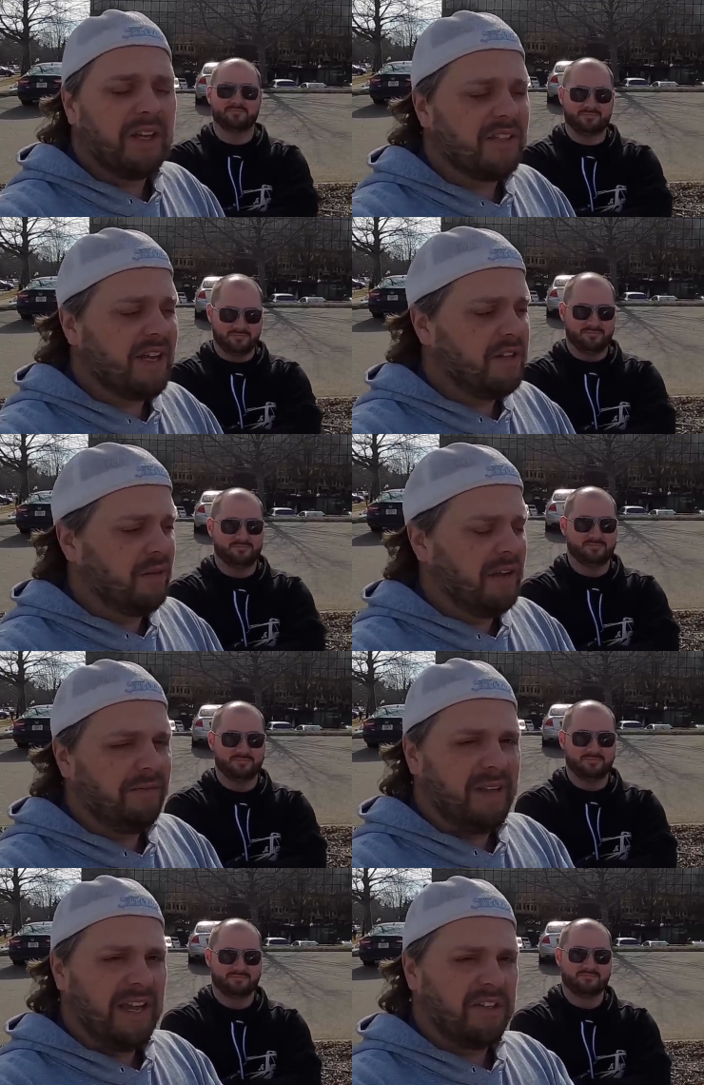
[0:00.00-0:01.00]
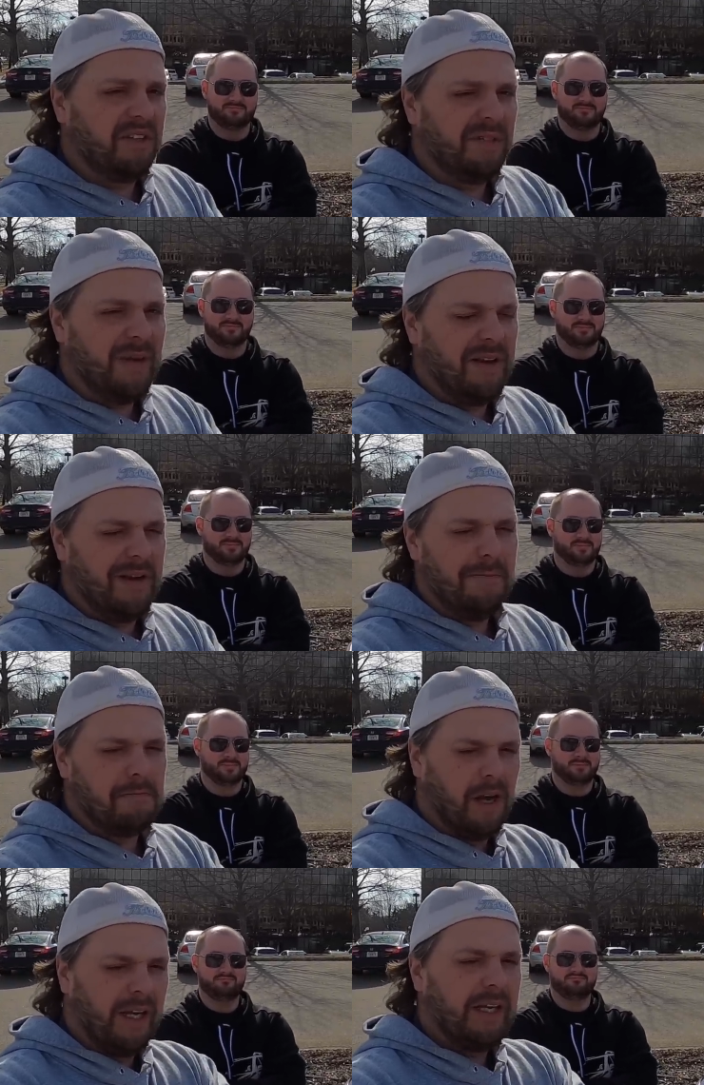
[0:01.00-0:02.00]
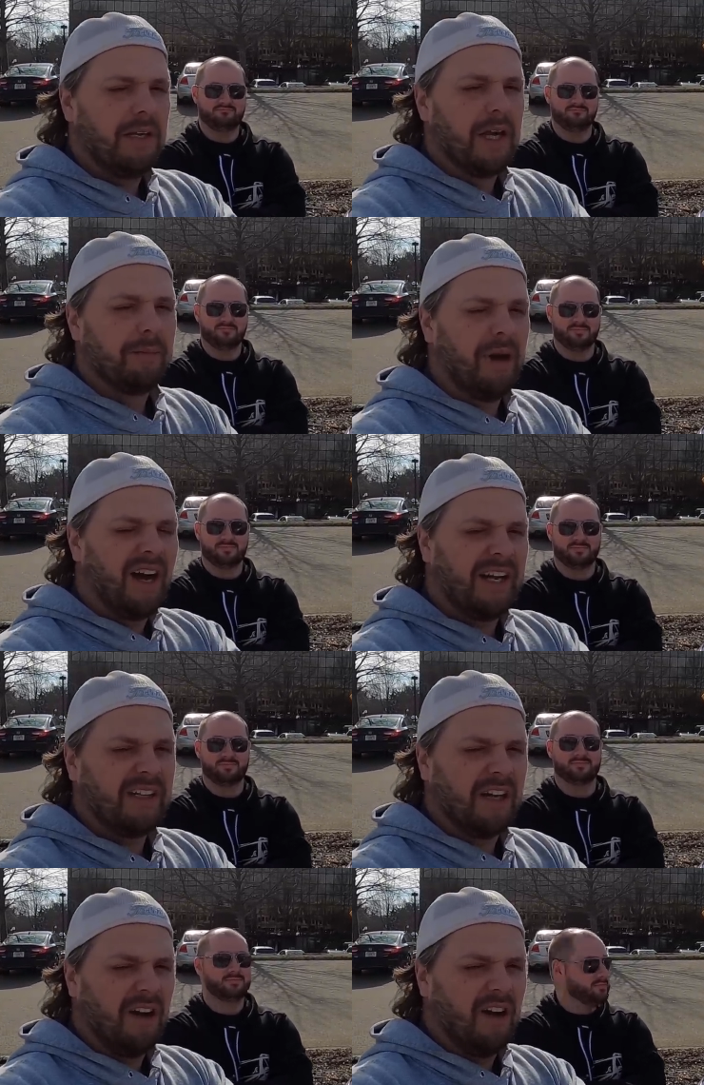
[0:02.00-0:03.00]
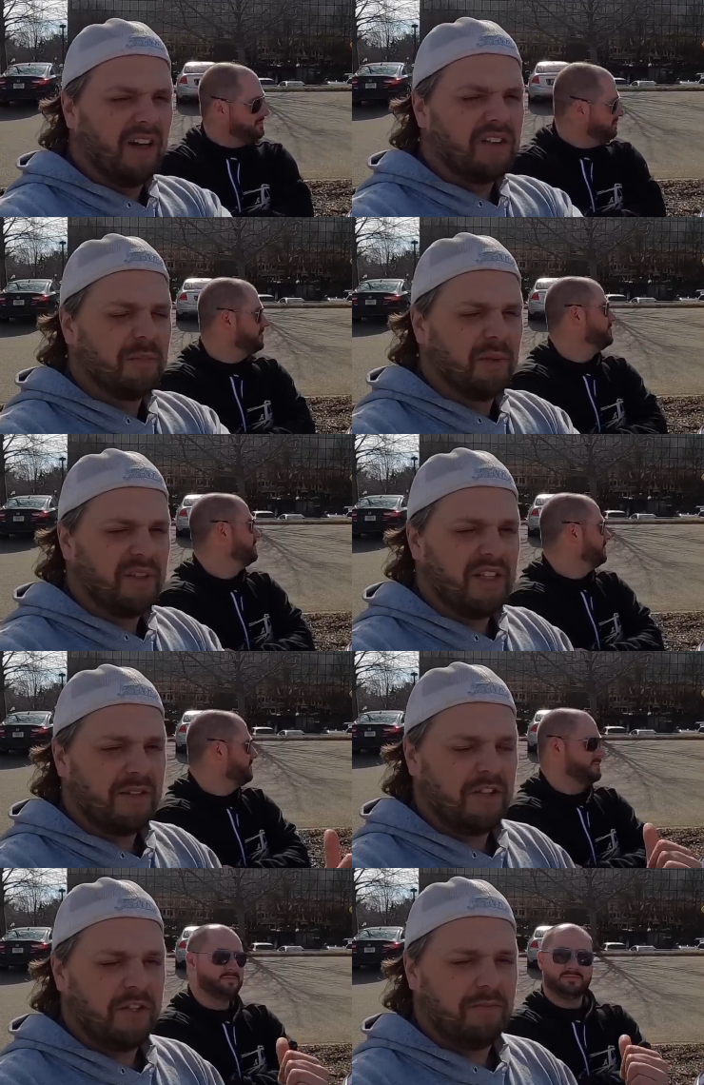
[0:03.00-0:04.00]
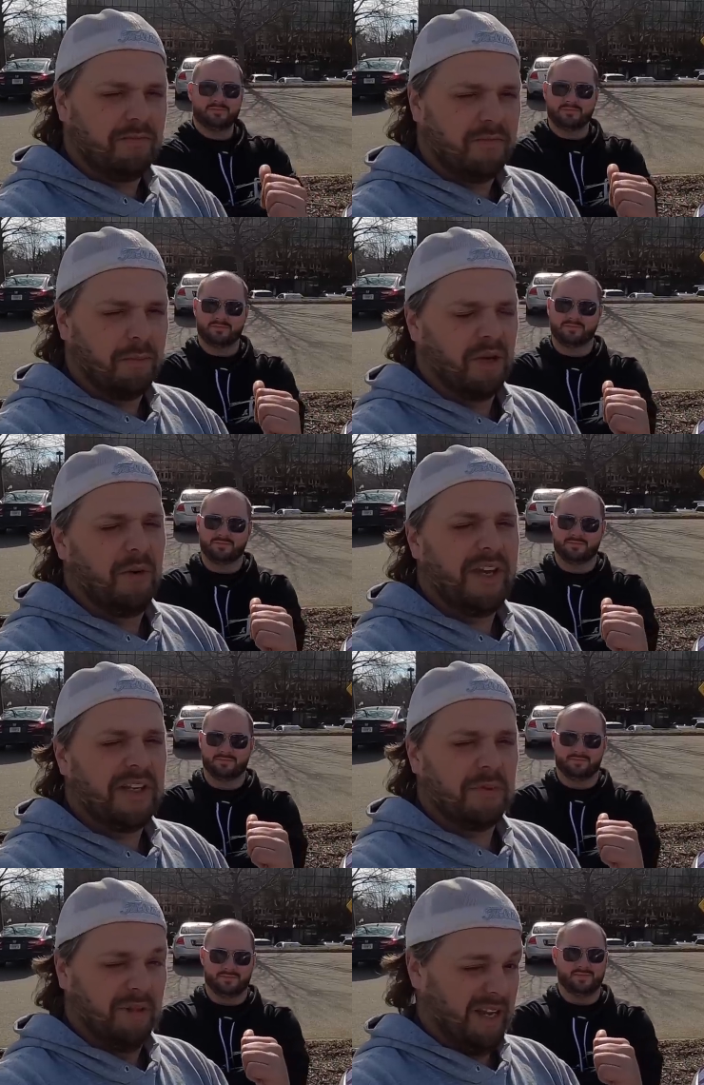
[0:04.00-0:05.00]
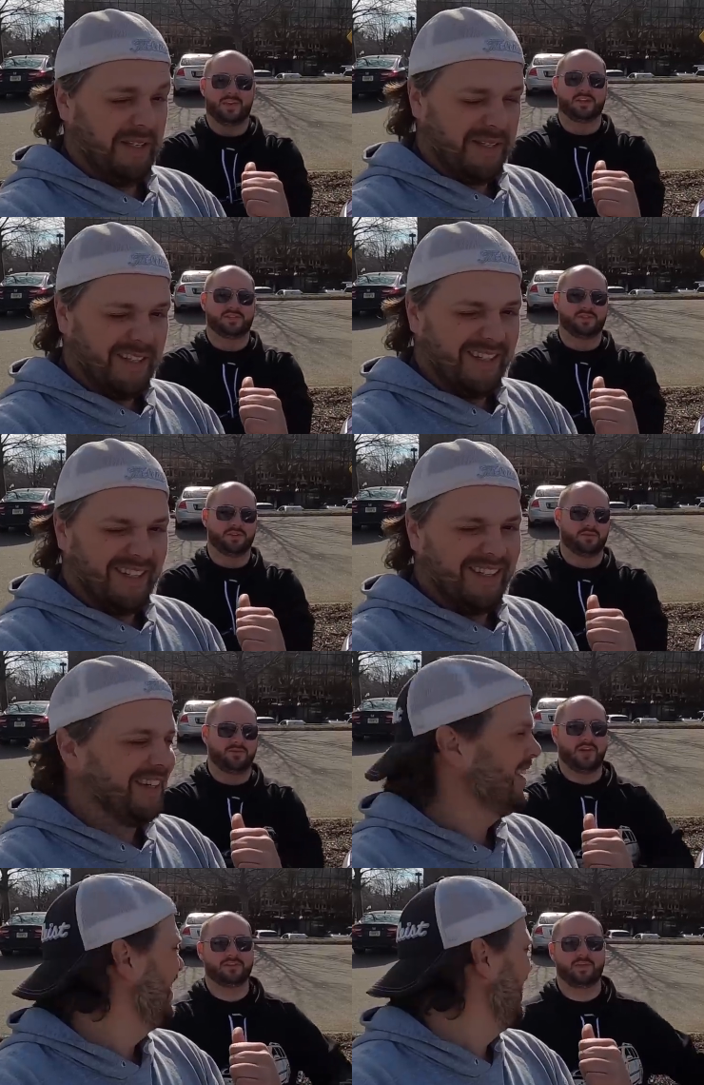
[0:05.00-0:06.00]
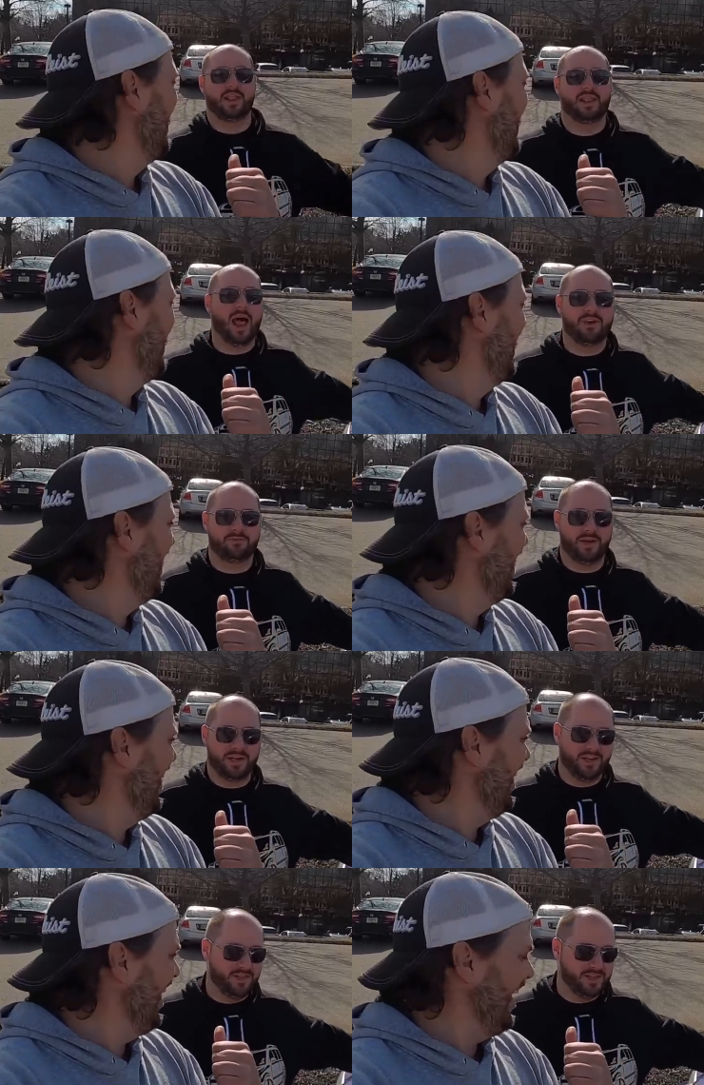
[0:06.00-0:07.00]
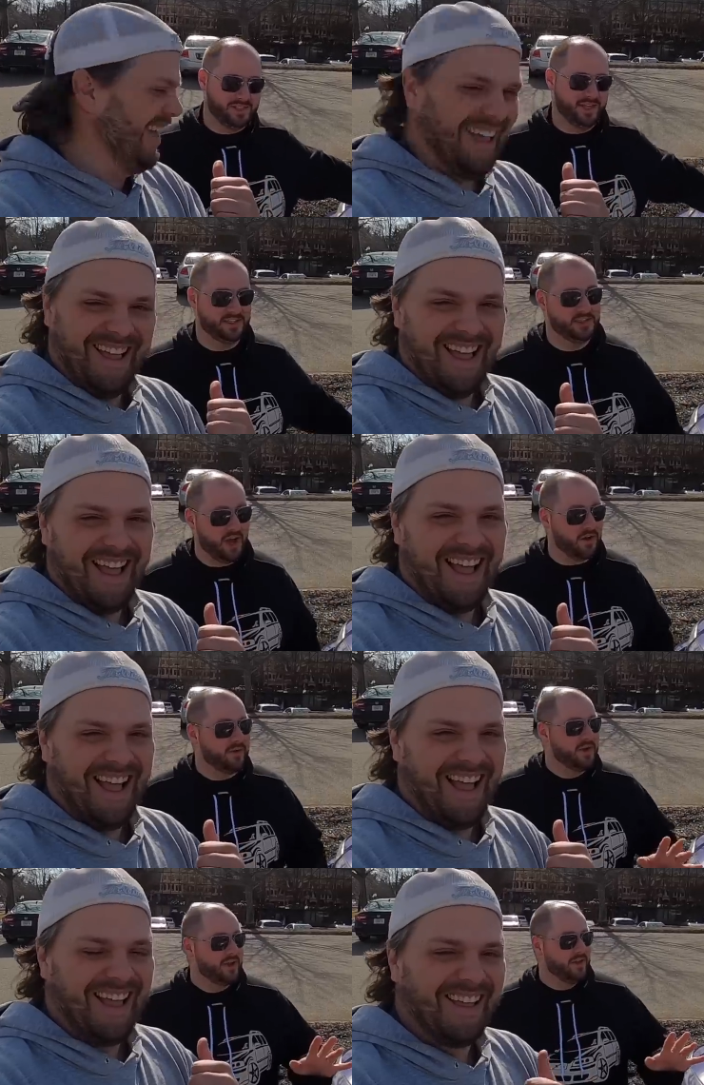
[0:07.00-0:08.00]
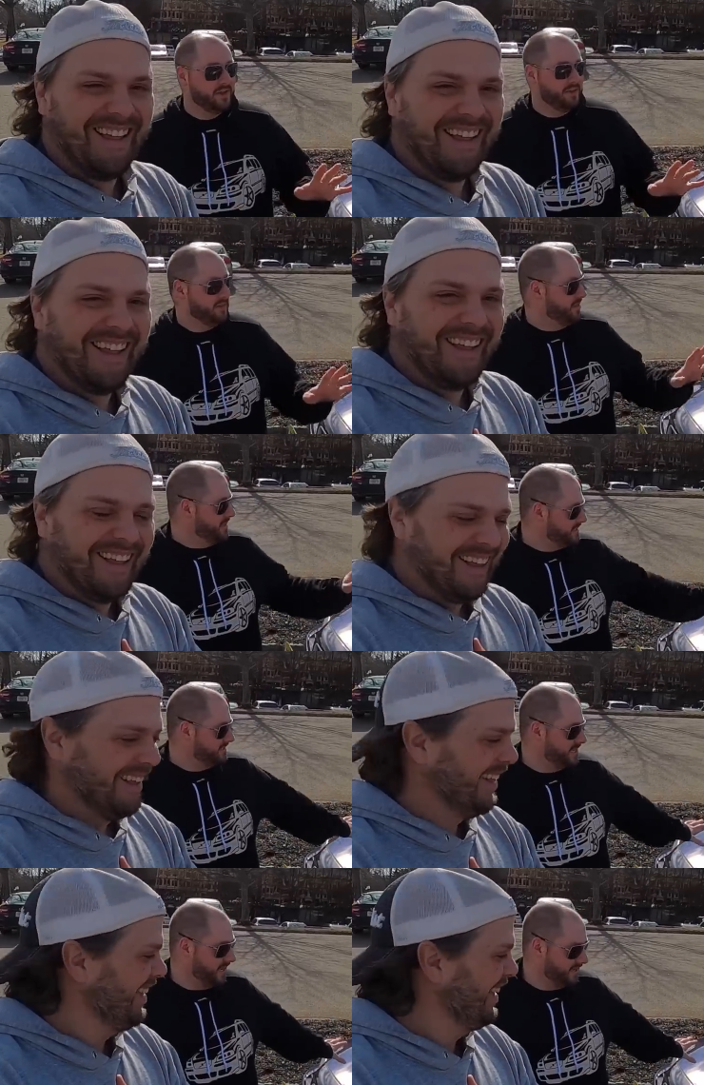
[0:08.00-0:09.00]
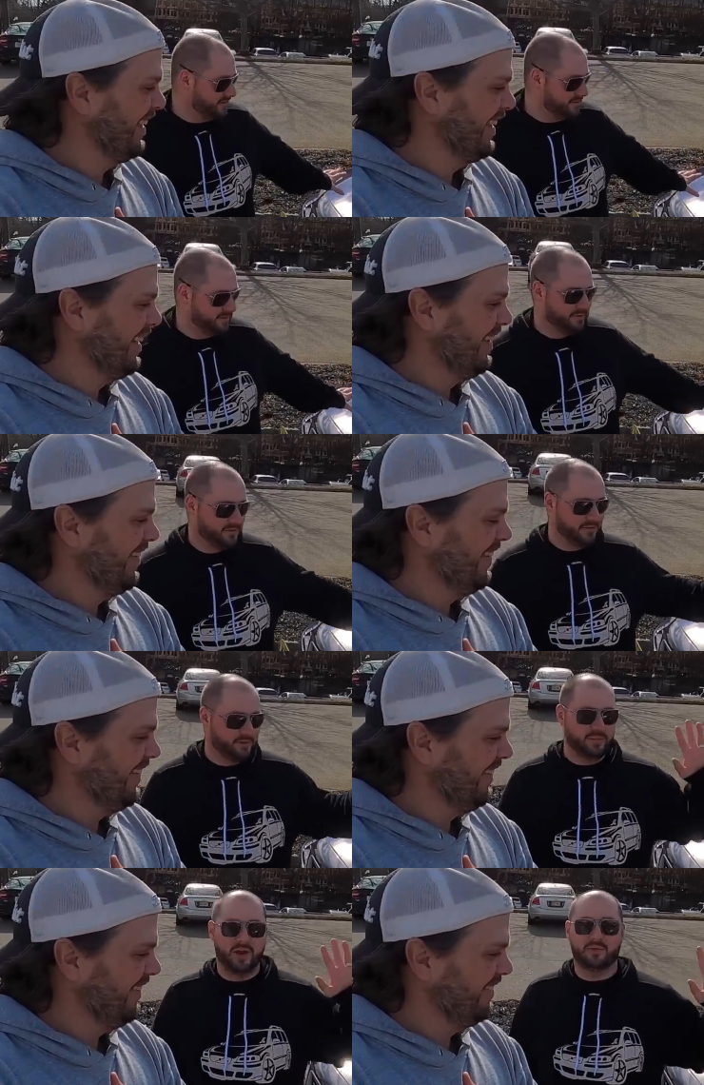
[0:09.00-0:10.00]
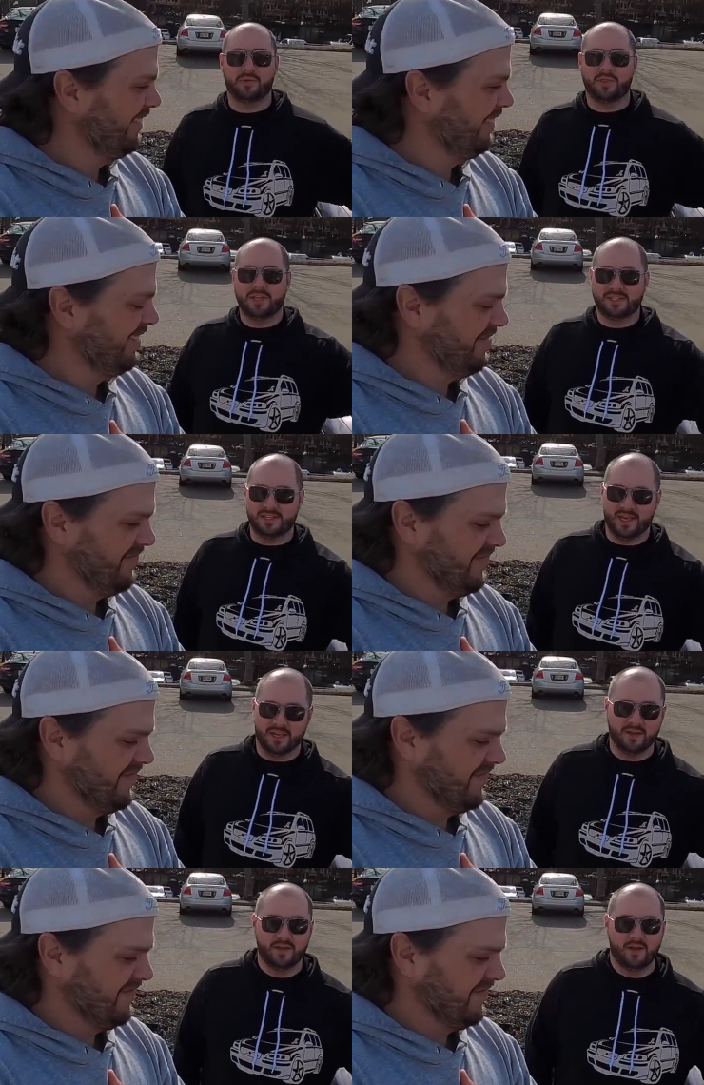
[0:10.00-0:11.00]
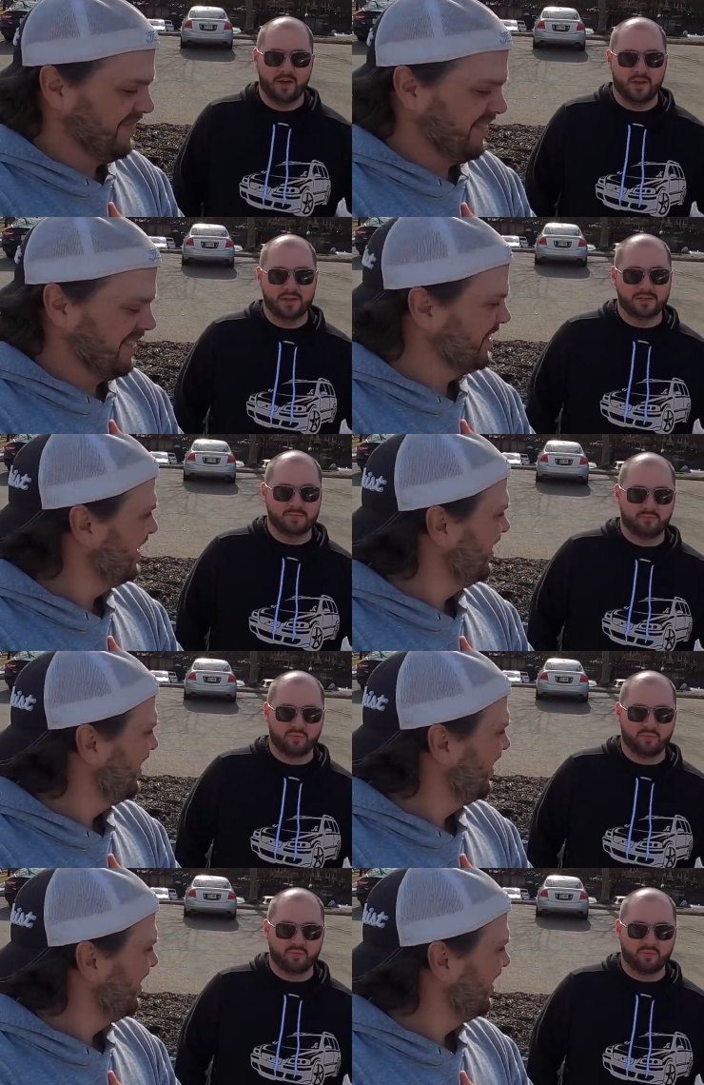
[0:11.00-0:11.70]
Speaker 1: because I don't have to actually spend any money modding the car to put this jabroni in his place. That's true. I
Speaker 2: spent a lot of money on this thing. So this thing, compared with this thing, is